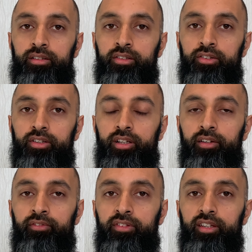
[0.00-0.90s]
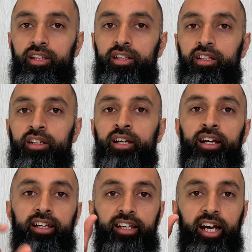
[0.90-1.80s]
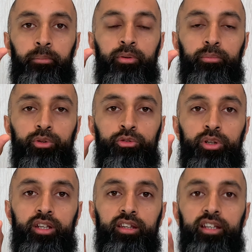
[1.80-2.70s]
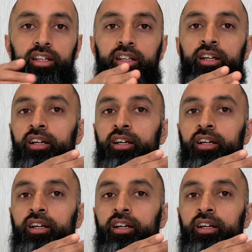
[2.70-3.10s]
So if the gap between the